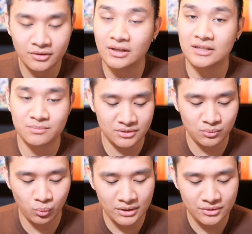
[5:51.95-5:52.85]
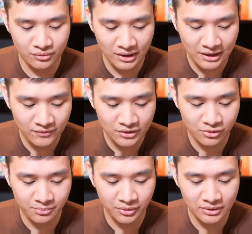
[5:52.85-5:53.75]
It gets +1 drive, and your
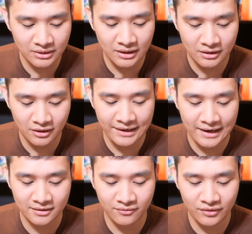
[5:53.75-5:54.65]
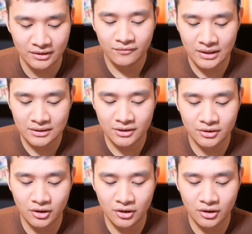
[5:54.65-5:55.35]
opponent cannot activate Vanguard